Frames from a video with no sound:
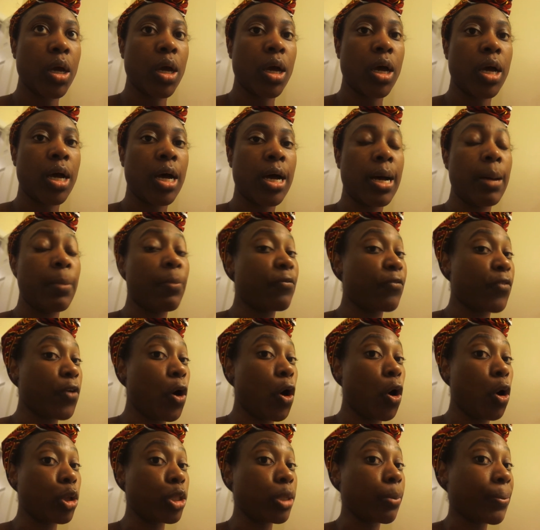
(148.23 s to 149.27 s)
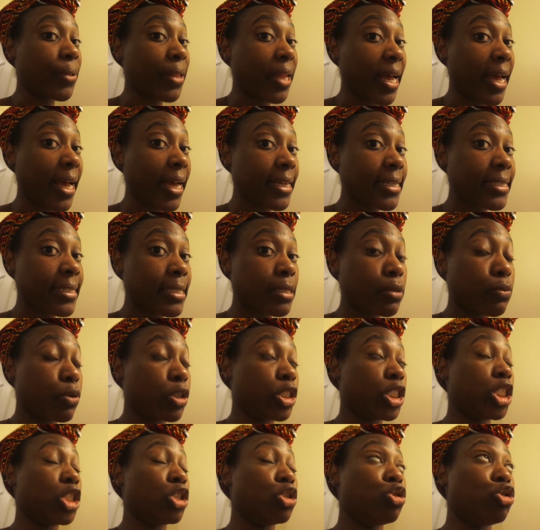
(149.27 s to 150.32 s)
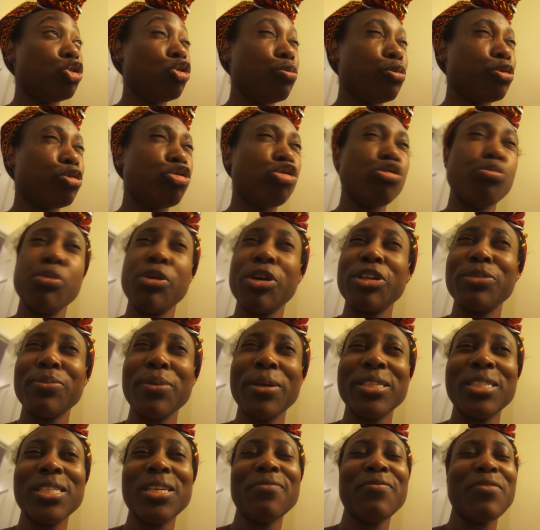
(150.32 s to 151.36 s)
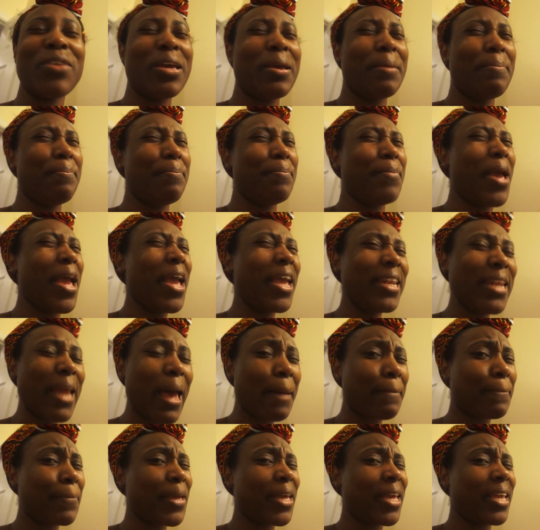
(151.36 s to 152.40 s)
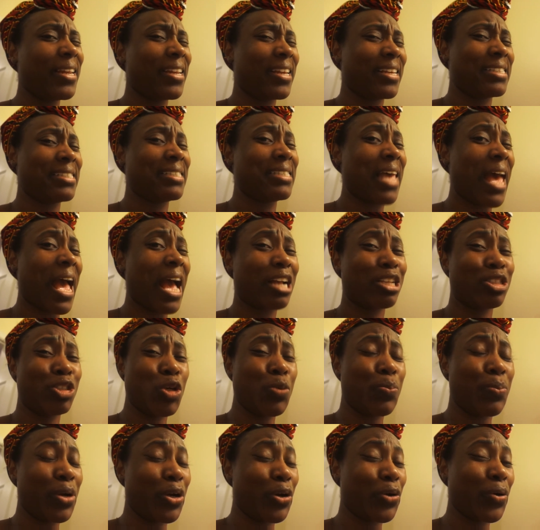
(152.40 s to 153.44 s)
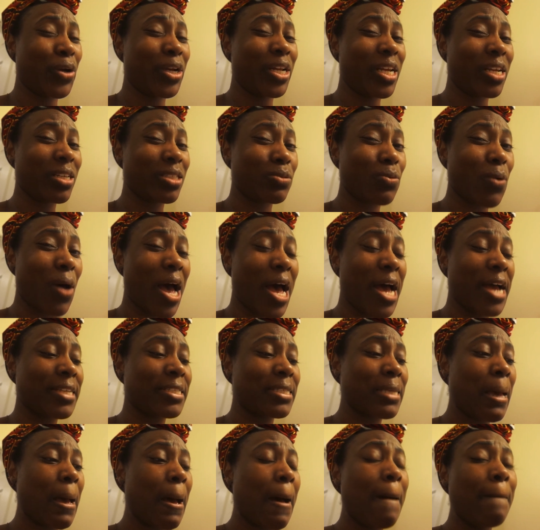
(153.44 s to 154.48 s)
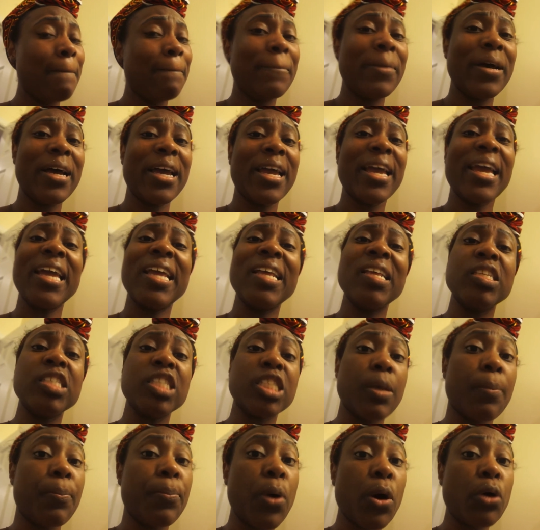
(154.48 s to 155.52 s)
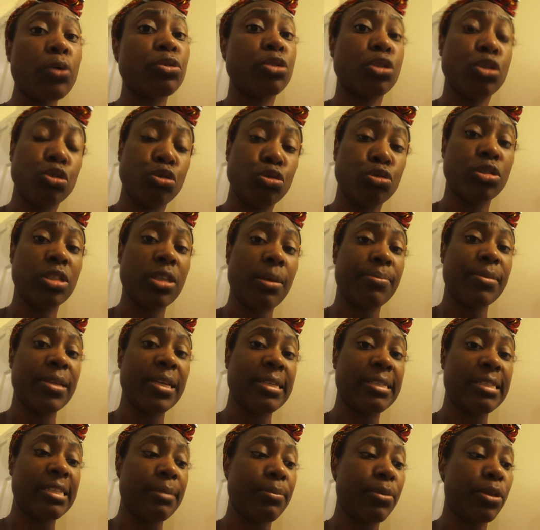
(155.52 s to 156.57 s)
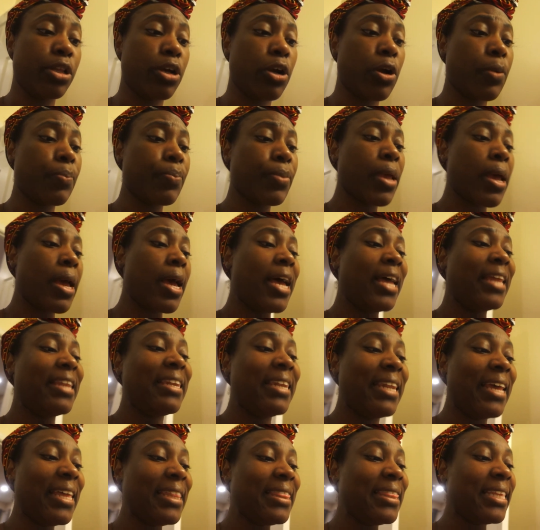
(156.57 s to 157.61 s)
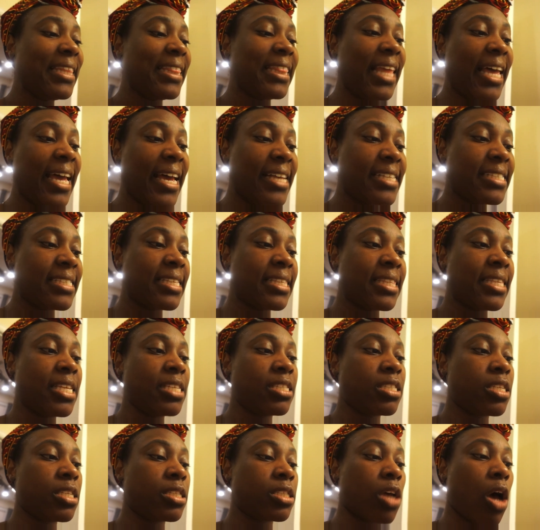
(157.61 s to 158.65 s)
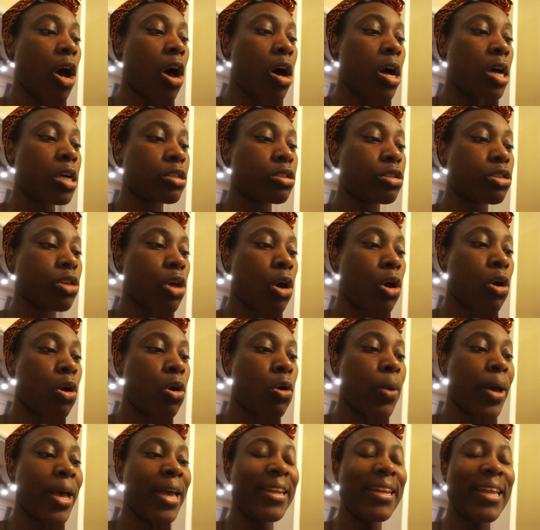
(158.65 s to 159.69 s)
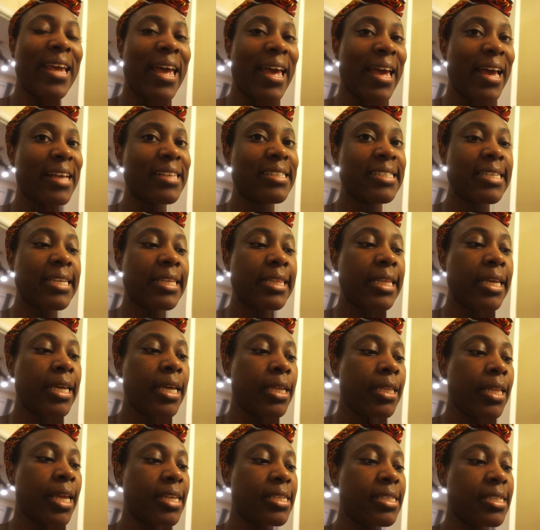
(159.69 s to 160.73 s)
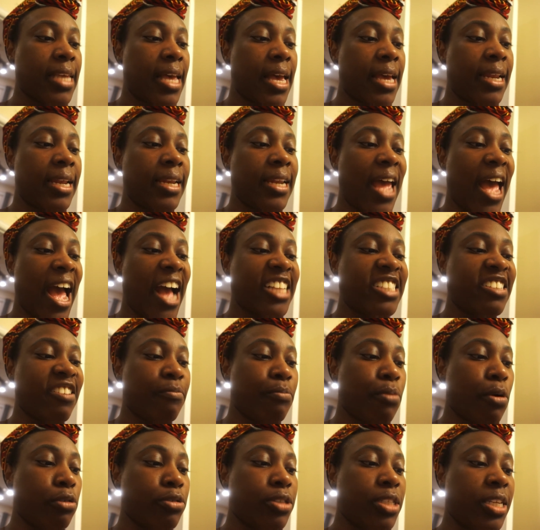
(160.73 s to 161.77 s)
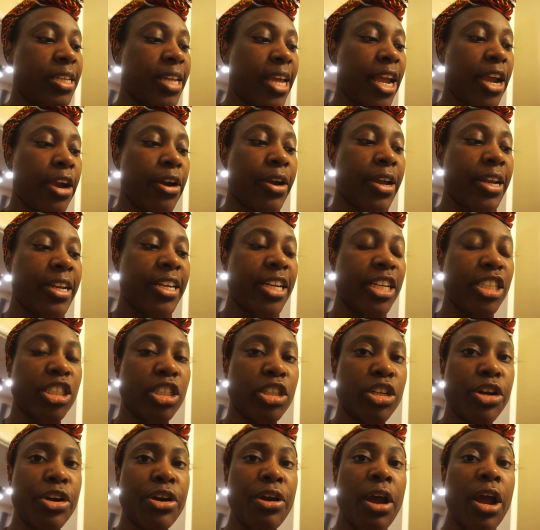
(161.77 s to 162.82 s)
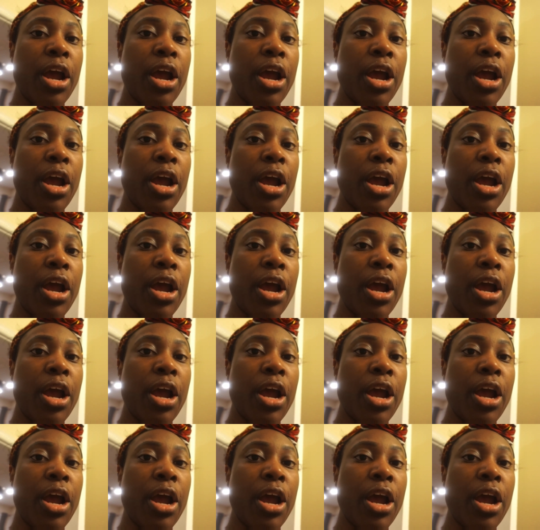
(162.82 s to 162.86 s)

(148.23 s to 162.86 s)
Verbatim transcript: um, for Olaplex, which is super, super expensive. It may not be an exact dupe ingredients wise, but it's supposed to do something similar. Nonetheless, this is also an excellent, they said, an active protein hair conditioner.